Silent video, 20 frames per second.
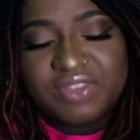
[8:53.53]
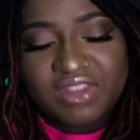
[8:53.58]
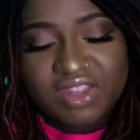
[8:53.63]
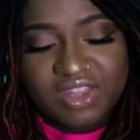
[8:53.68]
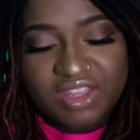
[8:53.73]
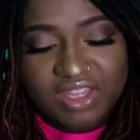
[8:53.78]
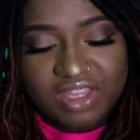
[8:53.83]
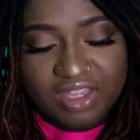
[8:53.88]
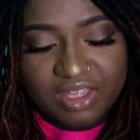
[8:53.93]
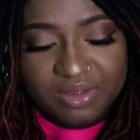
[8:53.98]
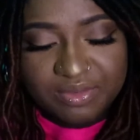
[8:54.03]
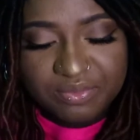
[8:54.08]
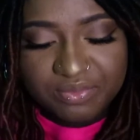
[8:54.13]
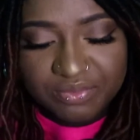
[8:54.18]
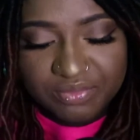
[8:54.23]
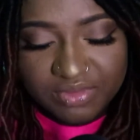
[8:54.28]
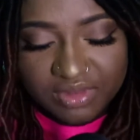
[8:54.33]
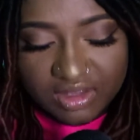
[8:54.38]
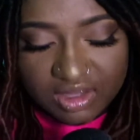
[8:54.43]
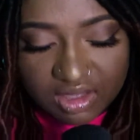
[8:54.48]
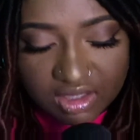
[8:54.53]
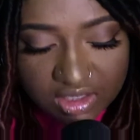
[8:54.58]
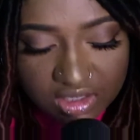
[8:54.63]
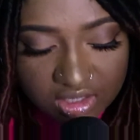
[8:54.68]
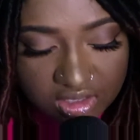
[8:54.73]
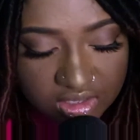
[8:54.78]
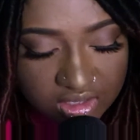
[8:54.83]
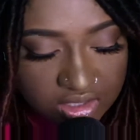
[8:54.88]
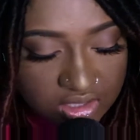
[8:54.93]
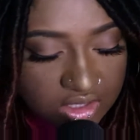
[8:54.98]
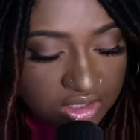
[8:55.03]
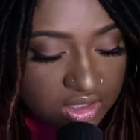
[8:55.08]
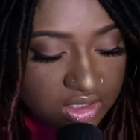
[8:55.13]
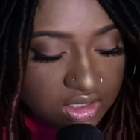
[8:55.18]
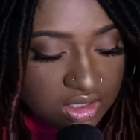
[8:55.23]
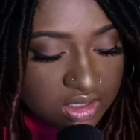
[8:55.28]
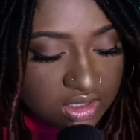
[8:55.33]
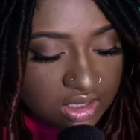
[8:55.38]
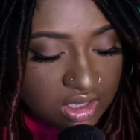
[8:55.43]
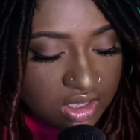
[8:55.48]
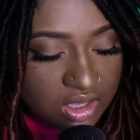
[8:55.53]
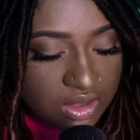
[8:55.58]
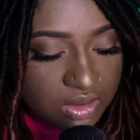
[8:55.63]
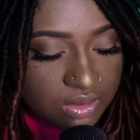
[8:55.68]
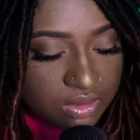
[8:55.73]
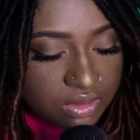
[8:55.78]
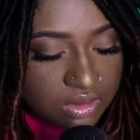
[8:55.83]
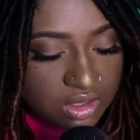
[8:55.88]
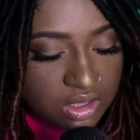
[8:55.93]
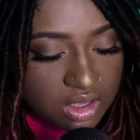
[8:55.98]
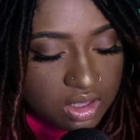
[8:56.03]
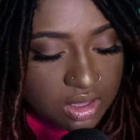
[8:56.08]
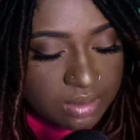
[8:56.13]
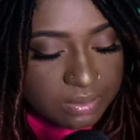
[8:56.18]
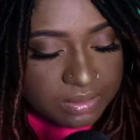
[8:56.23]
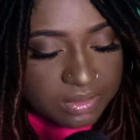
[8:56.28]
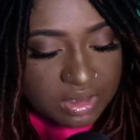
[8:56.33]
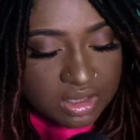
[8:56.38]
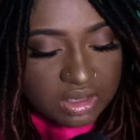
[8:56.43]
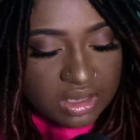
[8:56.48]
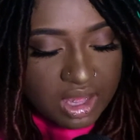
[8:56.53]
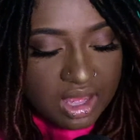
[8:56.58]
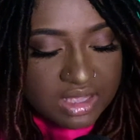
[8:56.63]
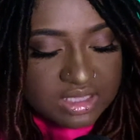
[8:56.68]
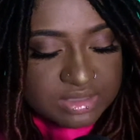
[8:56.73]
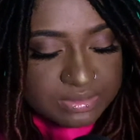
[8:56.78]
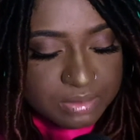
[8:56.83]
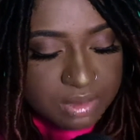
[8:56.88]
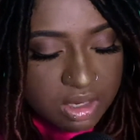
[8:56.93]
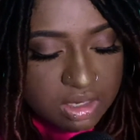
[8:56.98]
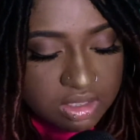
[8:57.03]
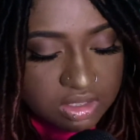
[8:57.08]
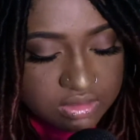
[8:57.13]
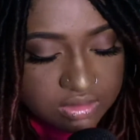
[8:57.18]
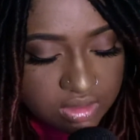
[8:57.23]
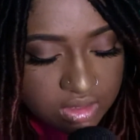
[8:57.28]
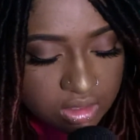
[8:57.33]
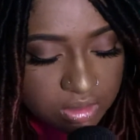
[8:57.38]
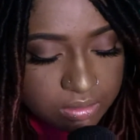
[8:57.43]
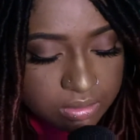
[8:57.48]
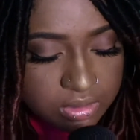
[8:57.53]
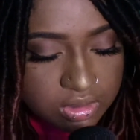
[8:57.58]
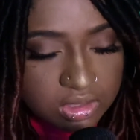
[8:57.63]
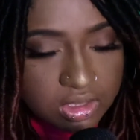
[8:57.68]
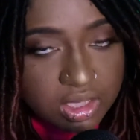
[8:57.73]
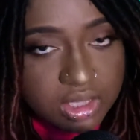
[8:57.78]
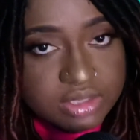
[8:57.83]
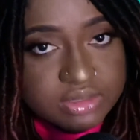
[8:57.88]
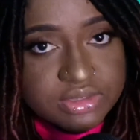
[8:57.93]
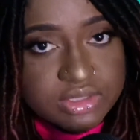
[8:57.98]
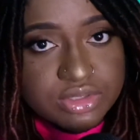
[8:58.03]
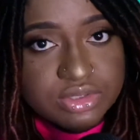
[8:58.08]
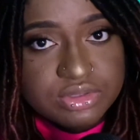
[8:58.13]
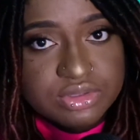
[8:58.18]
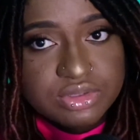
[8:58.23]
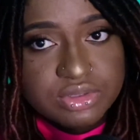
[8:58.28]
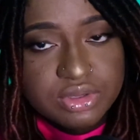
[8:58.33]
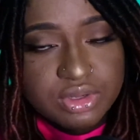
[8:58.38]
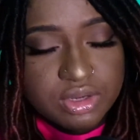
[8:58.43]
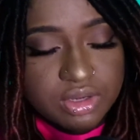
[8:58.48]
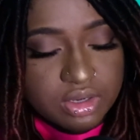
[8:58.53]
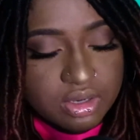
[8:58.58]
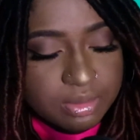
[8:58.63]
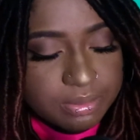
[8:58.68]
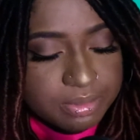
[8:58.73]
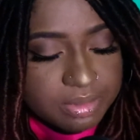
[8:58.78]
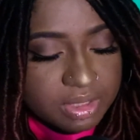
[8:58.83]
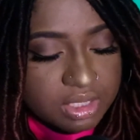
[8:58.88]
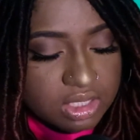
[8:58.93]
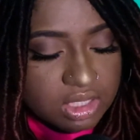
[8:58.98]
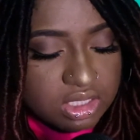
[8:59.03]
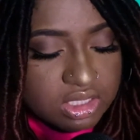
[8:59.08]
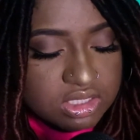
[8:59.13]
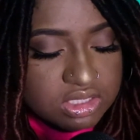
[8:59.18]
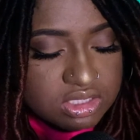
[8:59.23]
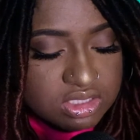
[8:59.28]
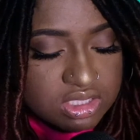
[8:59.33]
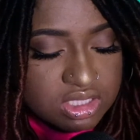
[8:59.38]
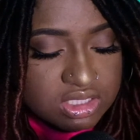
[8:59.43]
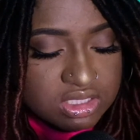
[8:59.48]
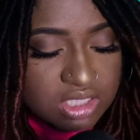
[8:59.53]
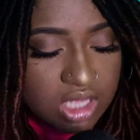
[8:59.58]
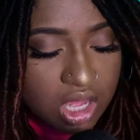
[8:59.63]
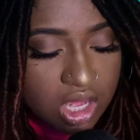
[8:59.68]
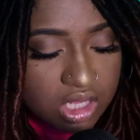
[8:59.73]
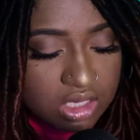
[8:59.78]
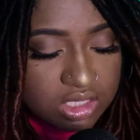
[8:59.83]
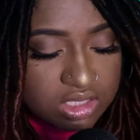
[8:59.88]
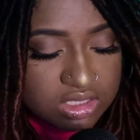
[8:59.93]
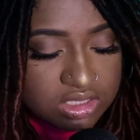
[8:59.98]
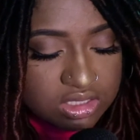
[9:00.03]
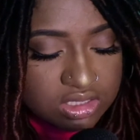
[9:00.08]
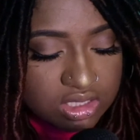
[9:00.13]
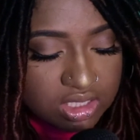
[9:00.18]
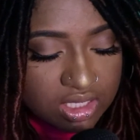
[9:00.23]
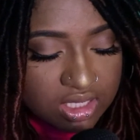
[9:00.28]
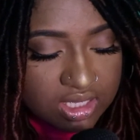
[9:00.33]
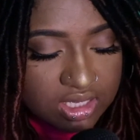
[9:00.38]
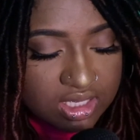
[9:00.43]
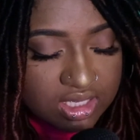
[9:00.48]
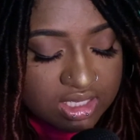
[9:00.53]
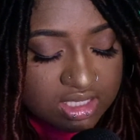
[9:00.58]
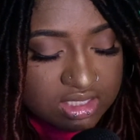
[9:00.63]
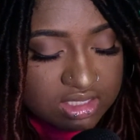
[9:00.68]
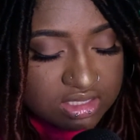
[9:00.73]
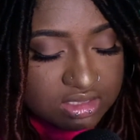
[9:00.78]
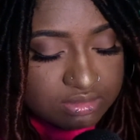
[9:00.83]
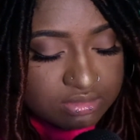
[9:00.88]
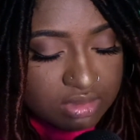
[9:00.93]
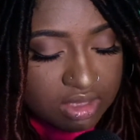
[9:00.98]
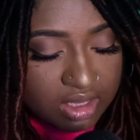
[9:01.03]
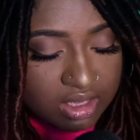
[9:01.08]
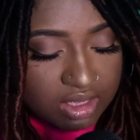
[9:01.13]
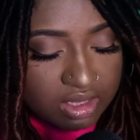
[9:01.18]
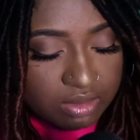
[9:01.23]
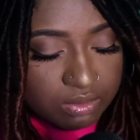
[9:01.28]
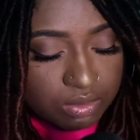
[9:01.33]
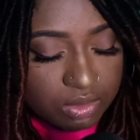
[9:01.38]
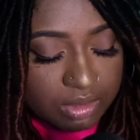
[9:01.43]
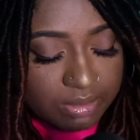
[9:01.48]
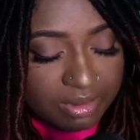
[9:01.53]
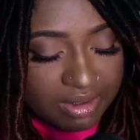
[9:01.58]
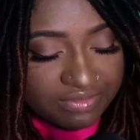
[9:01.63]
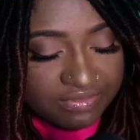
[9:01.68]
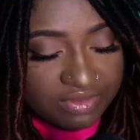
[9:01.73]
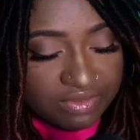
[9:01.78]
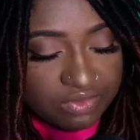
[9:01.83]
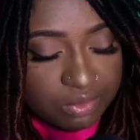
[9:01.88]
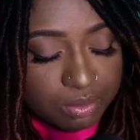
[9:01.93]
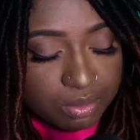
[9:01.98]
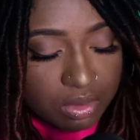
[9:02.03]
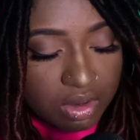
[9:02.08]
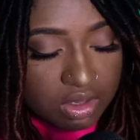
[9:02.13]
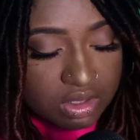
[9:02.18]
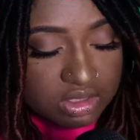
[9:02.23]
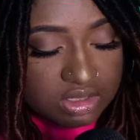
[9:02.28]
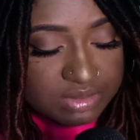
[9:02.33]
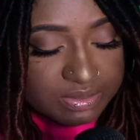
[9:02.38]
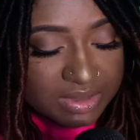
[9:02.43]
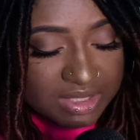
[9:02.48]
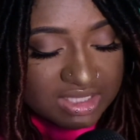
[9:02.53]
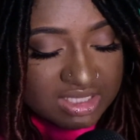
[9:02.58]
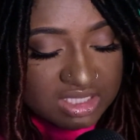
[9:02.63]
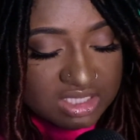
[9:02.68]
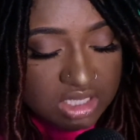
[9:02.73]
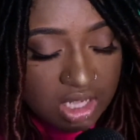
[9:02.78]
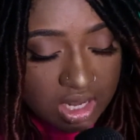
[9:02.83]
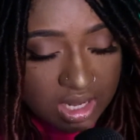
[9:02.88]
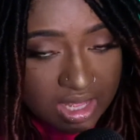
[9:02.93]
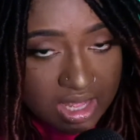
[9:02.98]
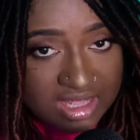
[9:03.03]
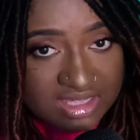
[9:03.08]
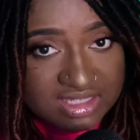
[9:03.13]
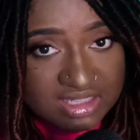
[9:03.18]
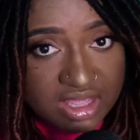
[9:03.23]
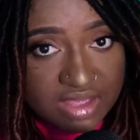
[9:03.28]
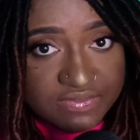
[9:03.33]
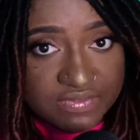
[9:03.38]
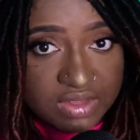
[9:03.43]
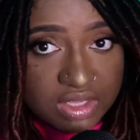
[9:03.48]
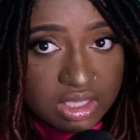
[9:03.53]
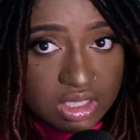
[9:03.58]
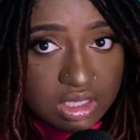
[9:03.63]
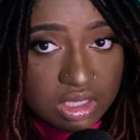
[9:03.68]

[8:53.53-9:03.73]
Okay. Now, the last product that I would like to use on your hair, because this honestly is one of my favorite products, because it's not as heavy